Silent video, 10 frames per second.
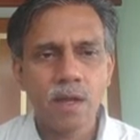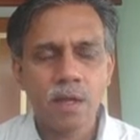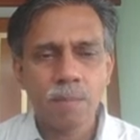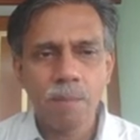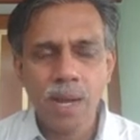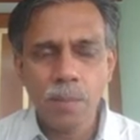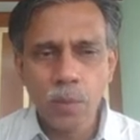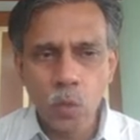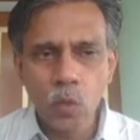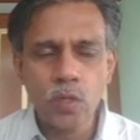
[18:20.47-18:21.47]
Bulb
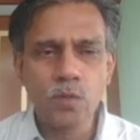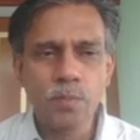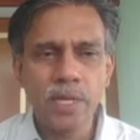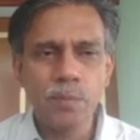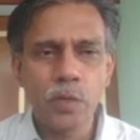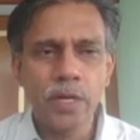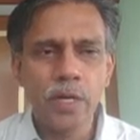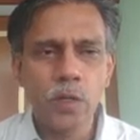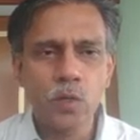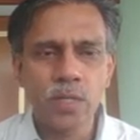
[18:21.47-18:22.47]
2 is being put
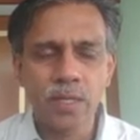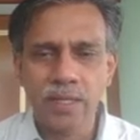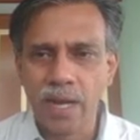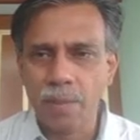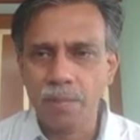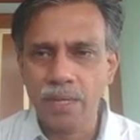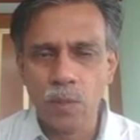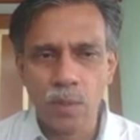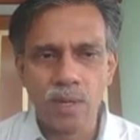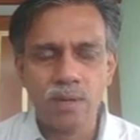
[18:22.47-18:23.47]
into use at the time
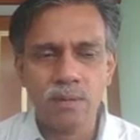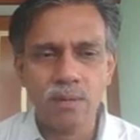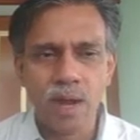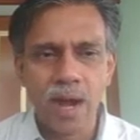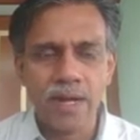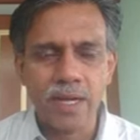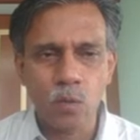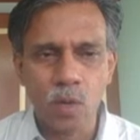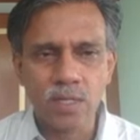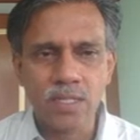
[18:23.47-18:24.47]
t1 and it
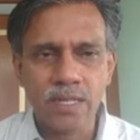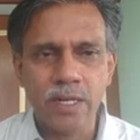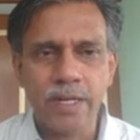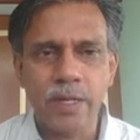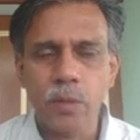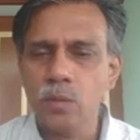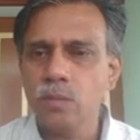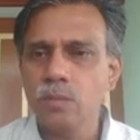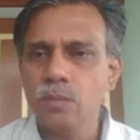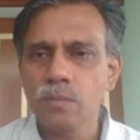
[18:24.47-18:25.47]
works till t2.
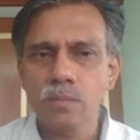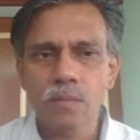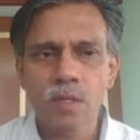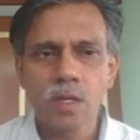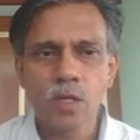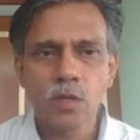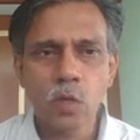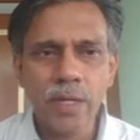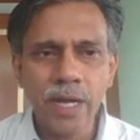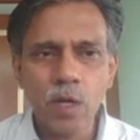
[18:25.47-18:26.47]

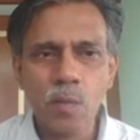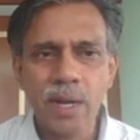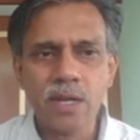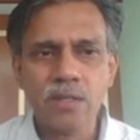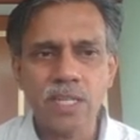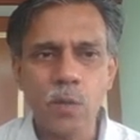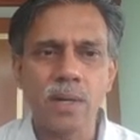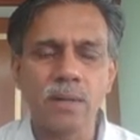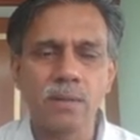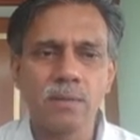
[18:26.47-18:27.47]
So t2 minus
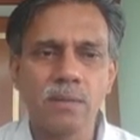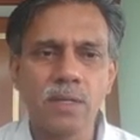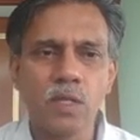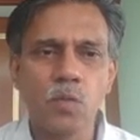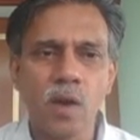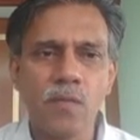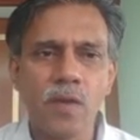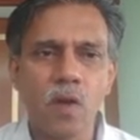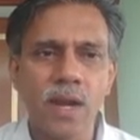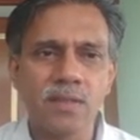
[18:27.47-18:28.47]
t1 is what we
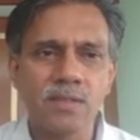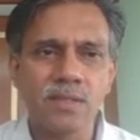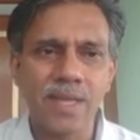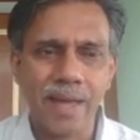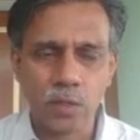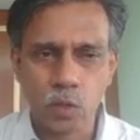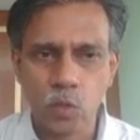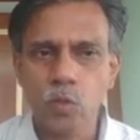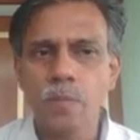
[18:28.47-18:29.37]
call as x2.